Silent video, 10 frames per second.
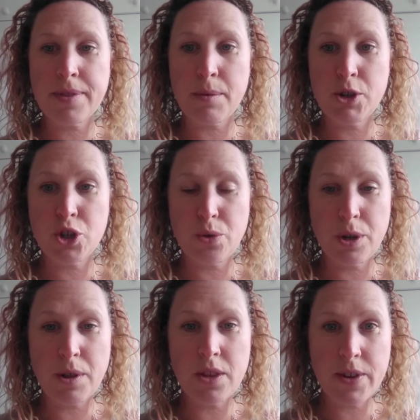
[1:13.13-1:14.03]
we show
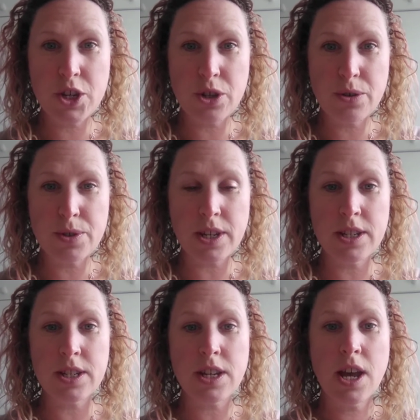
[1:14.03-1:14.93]
you on the videos,
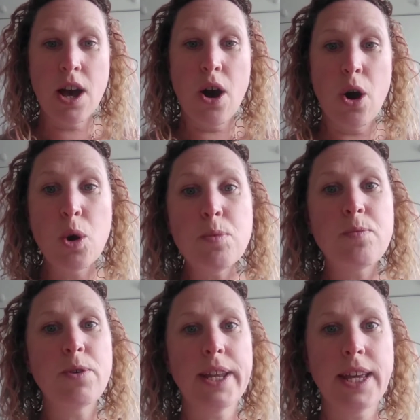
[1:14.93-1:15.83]
and
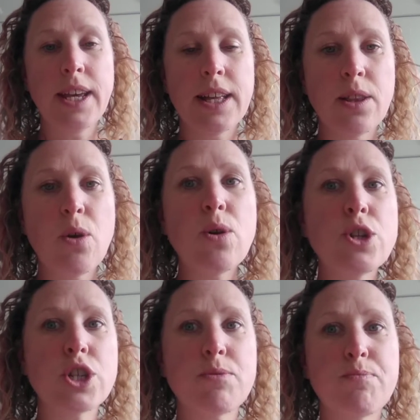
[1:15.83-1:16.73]
hopefully it'll all
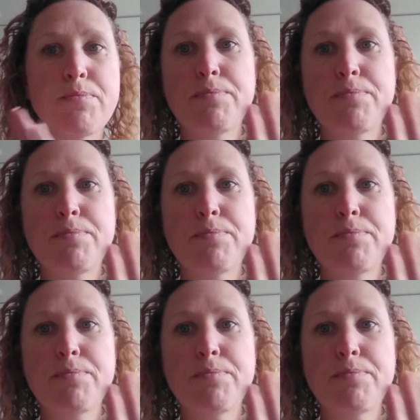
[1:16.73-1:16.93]
just